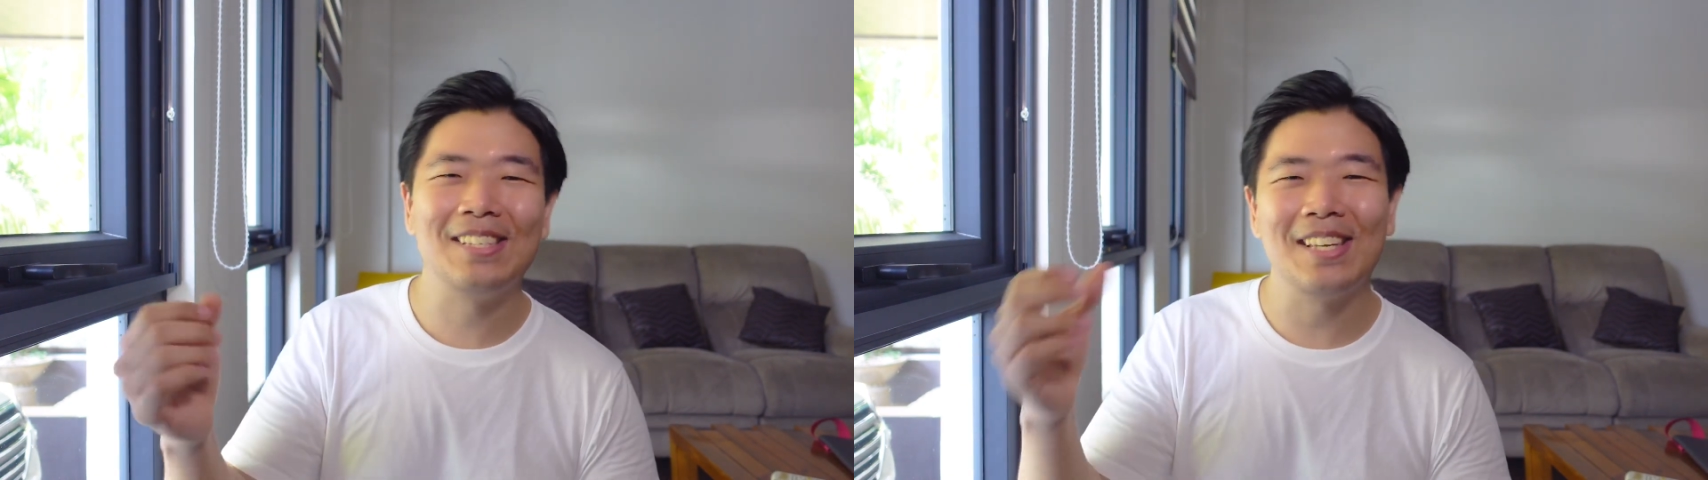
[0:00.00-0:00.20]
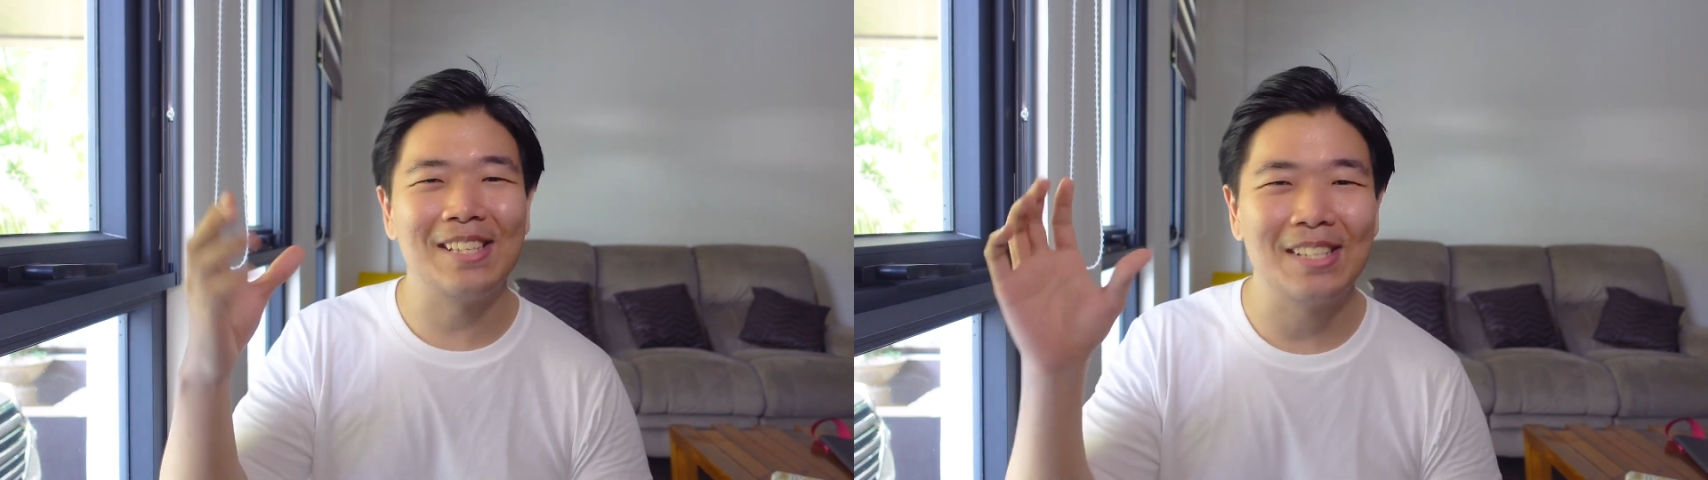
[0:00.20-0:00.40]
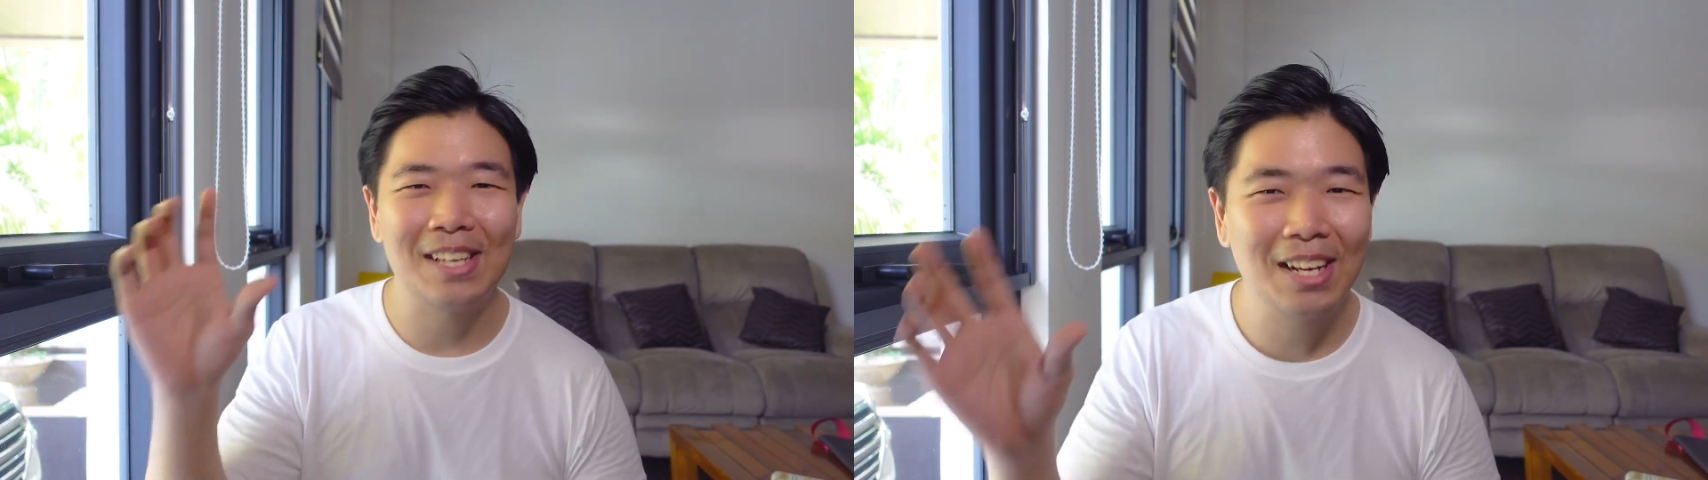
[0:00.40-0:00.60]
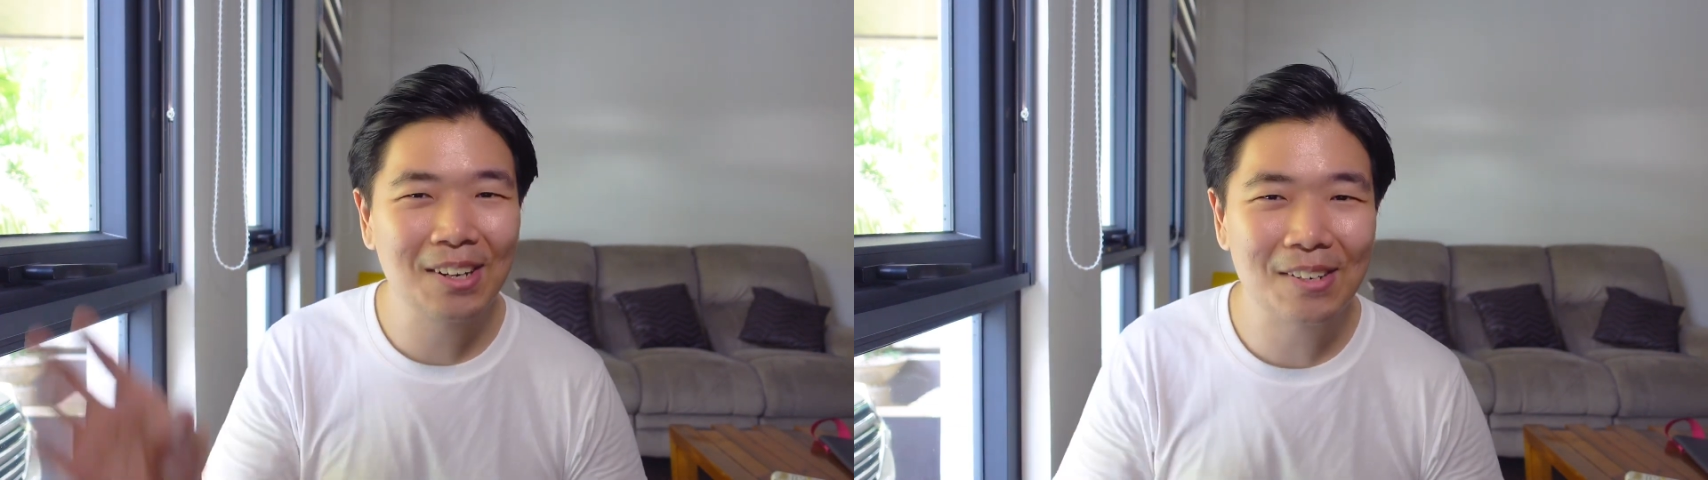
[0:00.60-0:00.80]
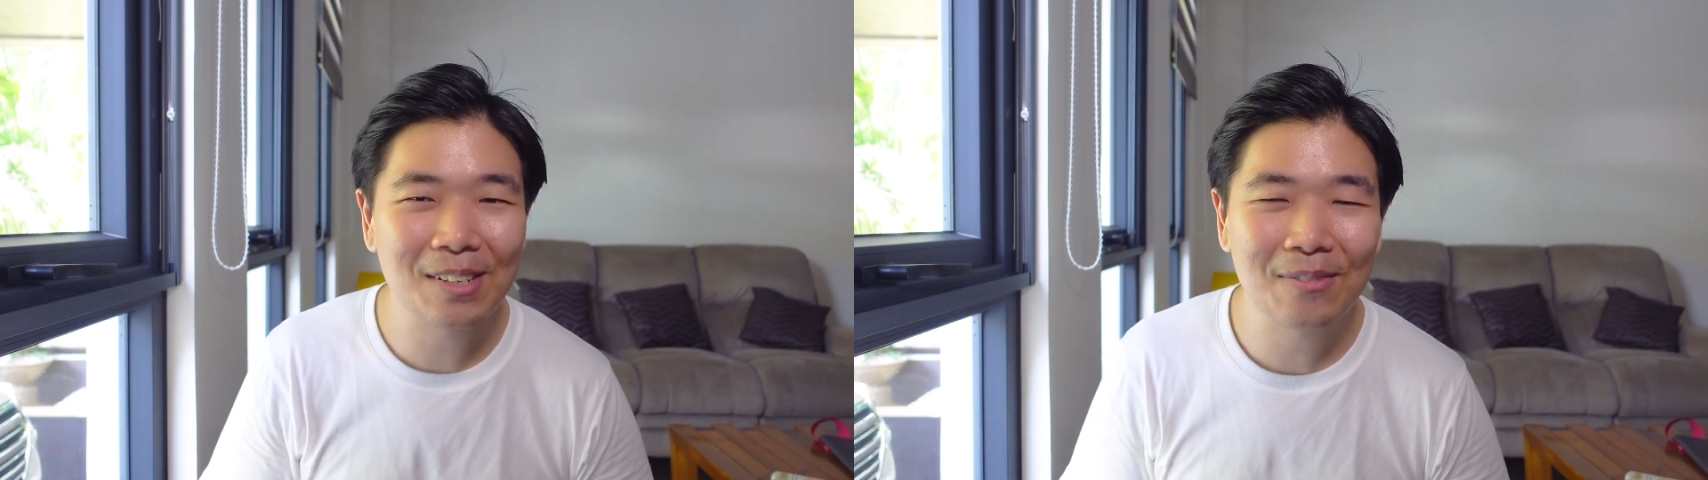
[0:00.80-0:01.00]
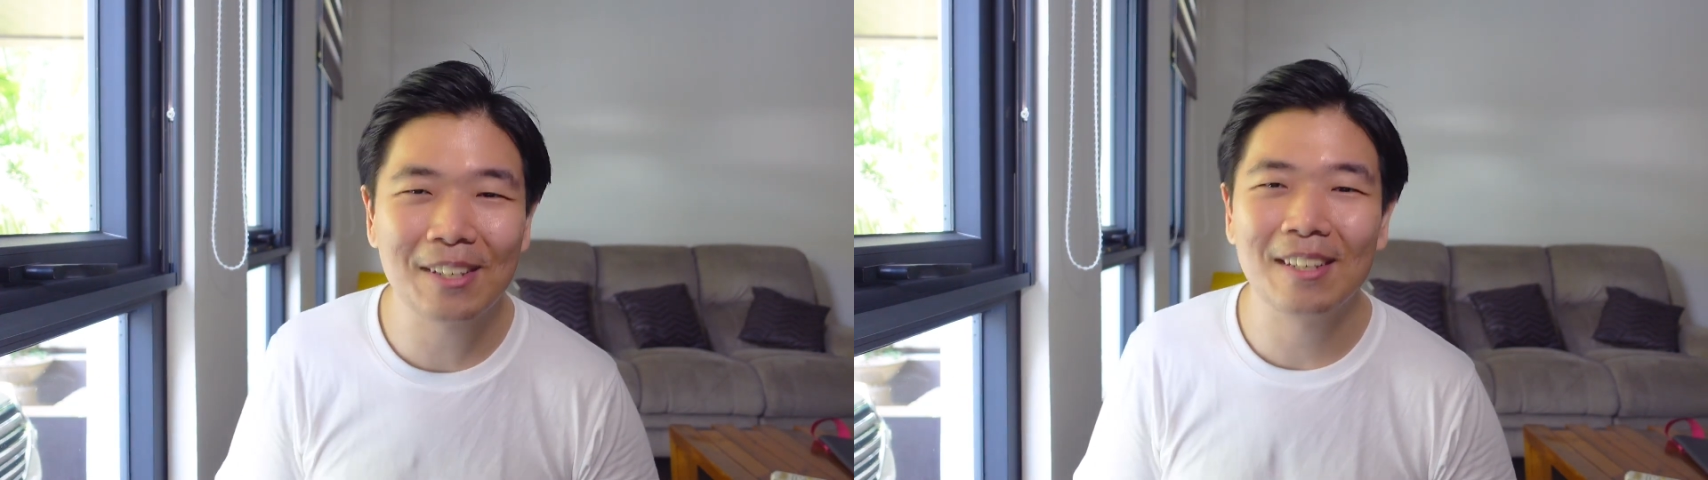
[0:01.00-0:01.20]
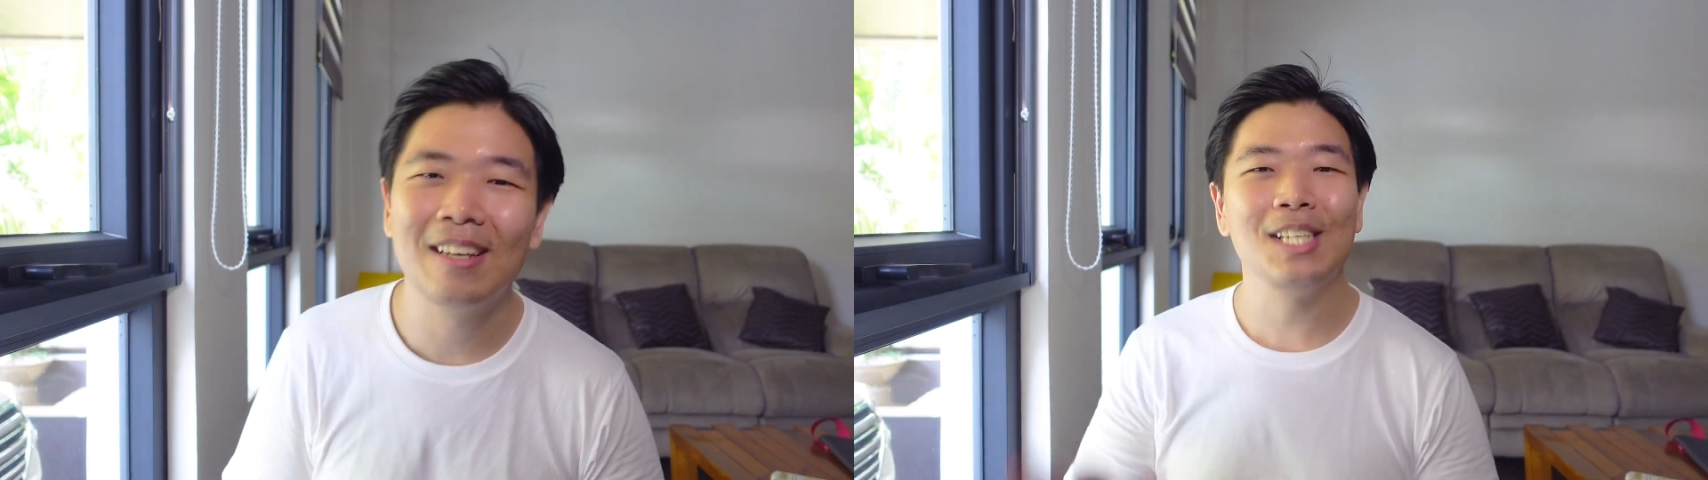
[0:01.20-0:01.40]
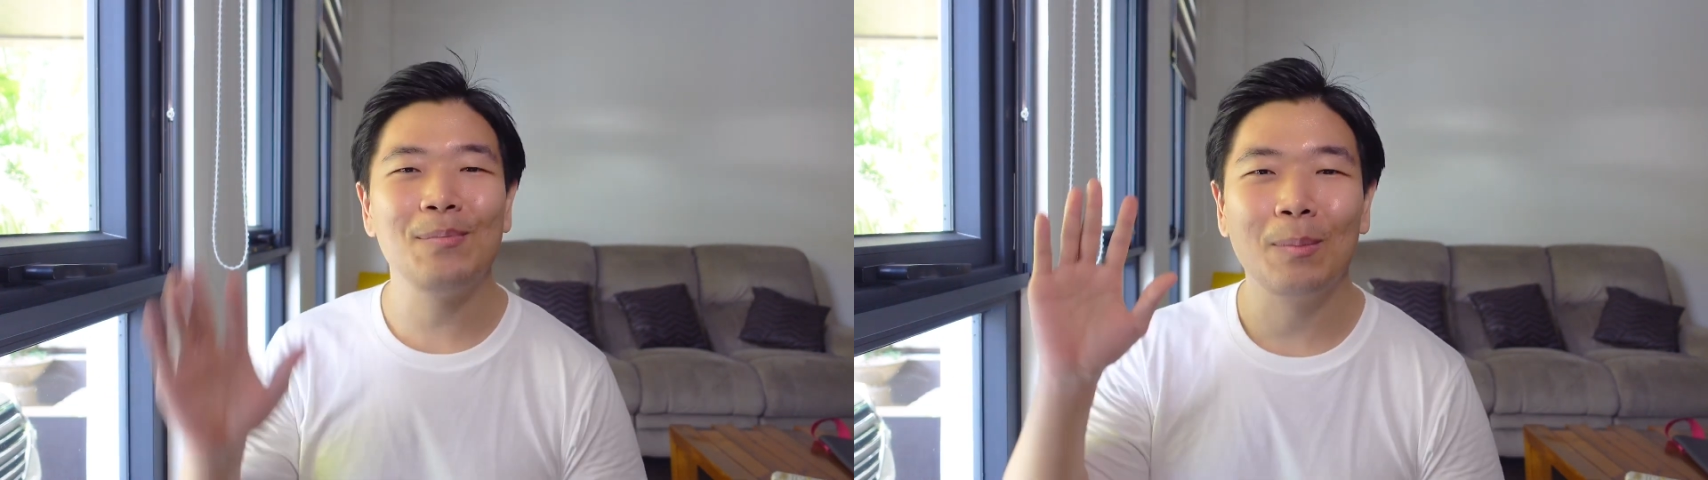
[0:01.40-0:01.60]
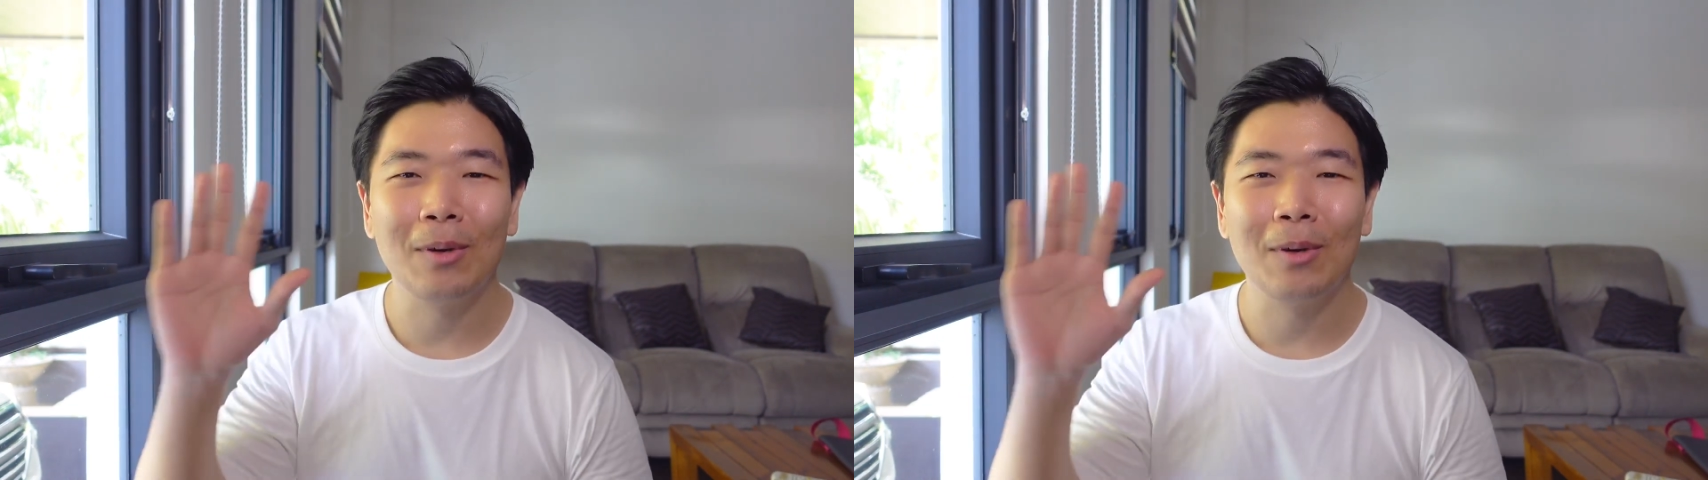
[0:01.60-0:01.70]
says Lazada or something. Tip number